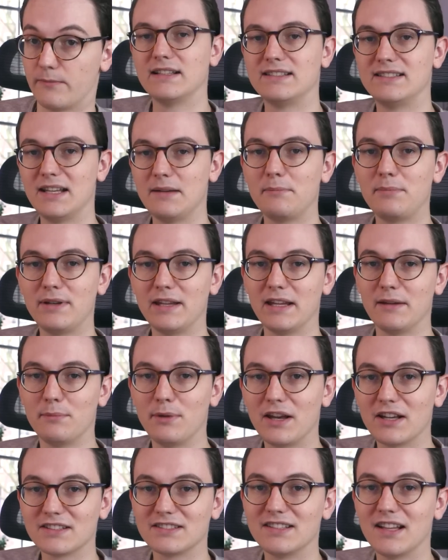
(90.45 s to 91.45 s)
Simply
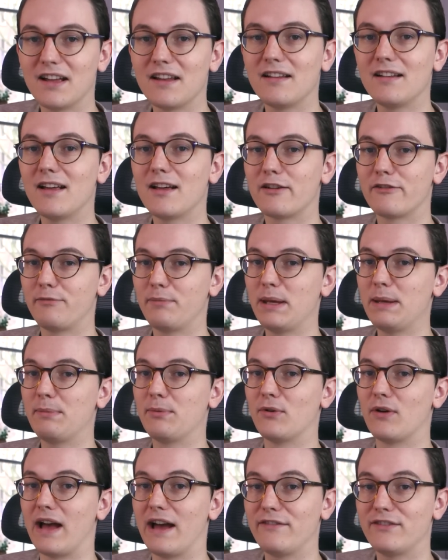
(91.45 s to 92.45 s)
because not a lot of
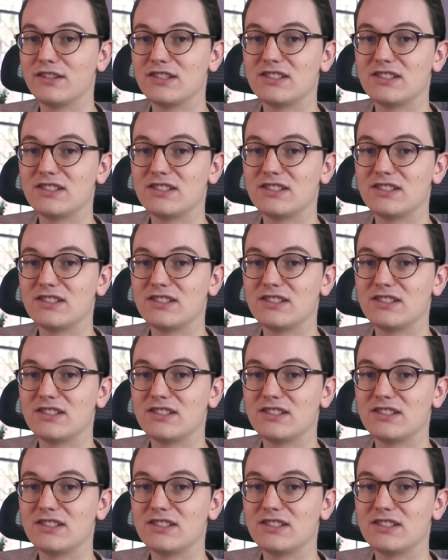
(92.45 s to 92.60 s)
people have the